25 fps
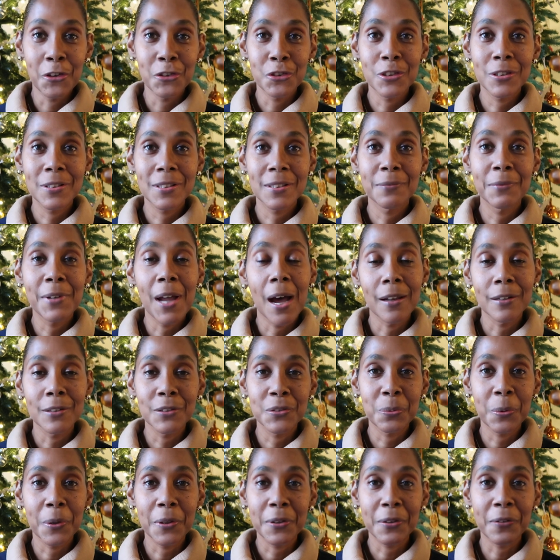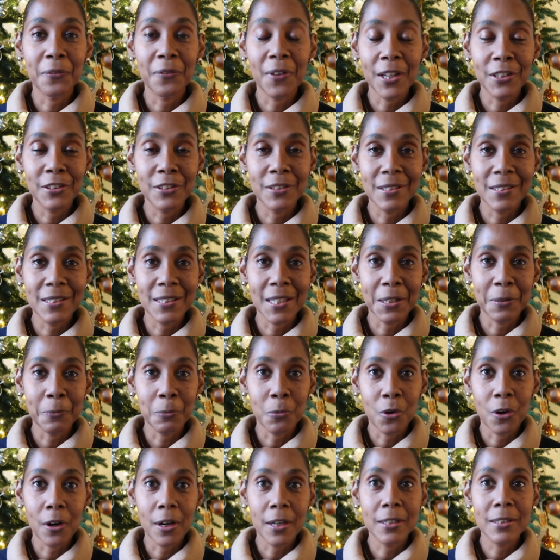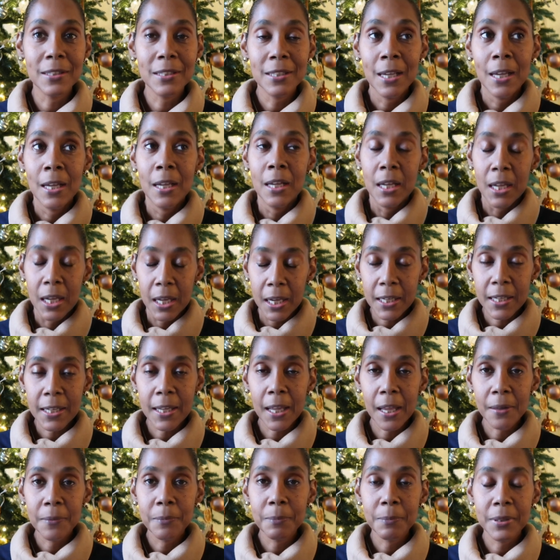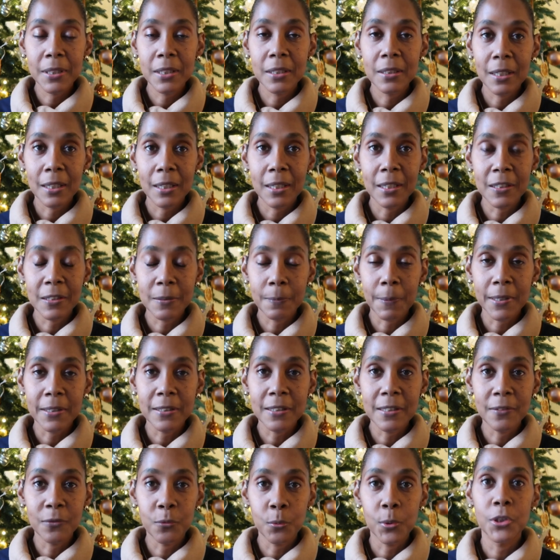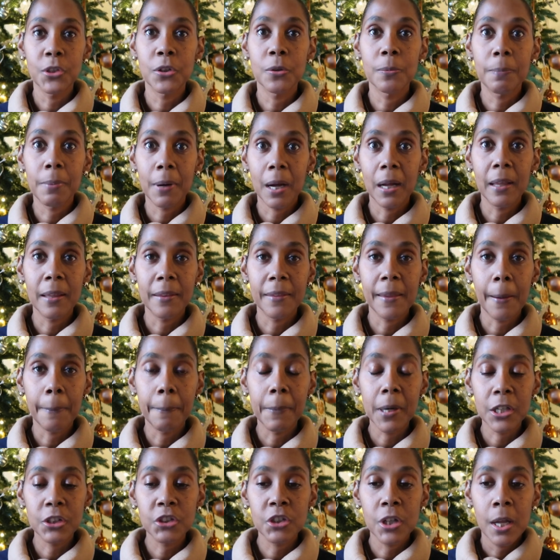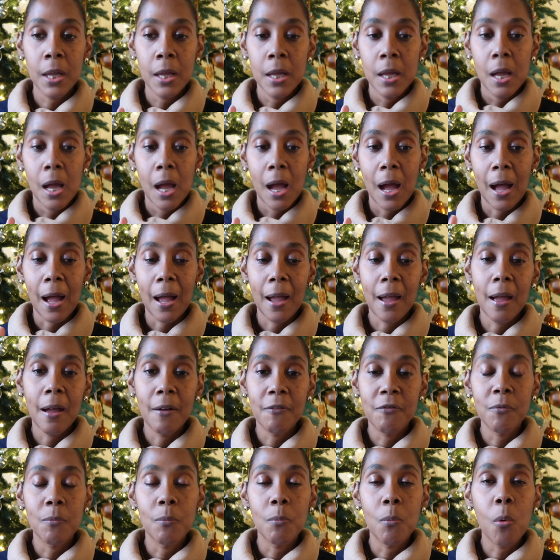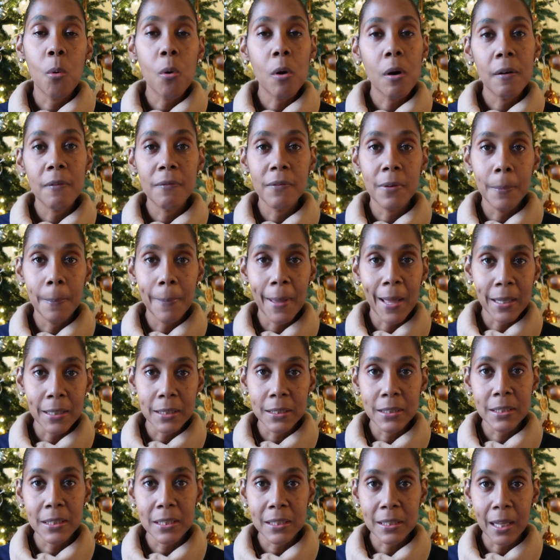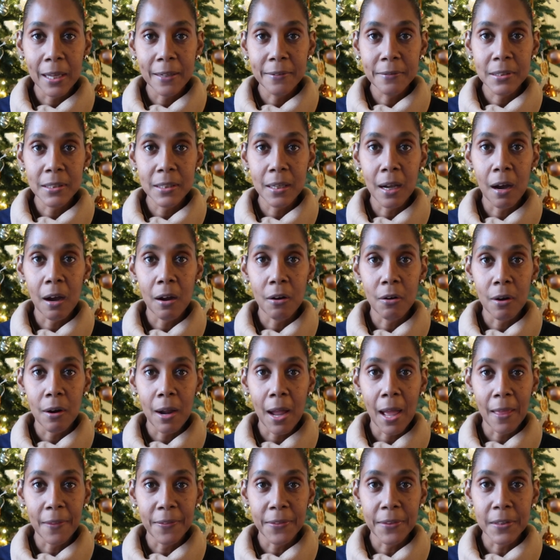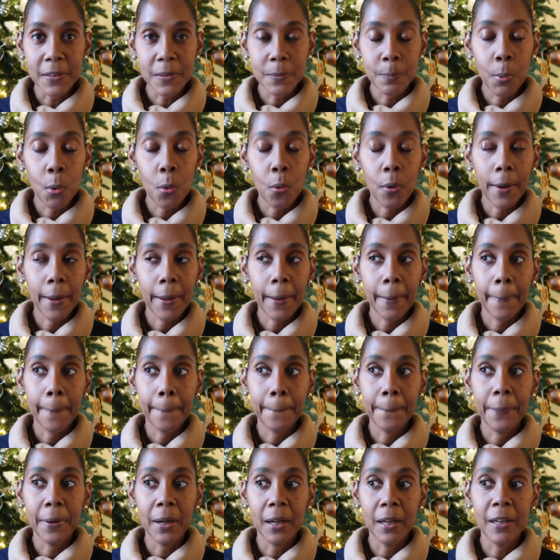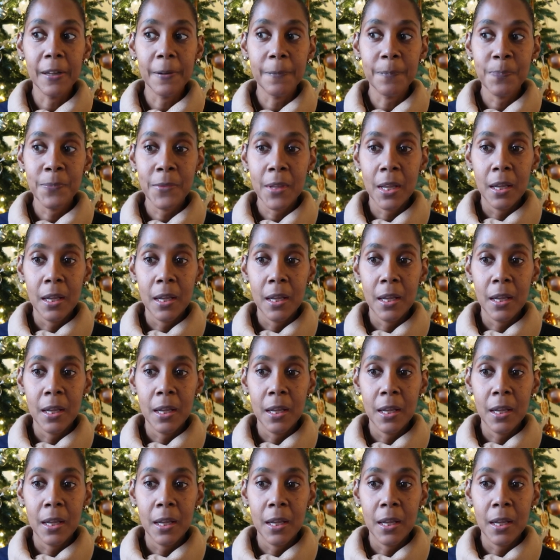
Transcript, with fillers: hundreds of dollars worth of veggies anymore. It's It can be expensive when you're buying that much. I have more of a balanced lifestyle at this point, but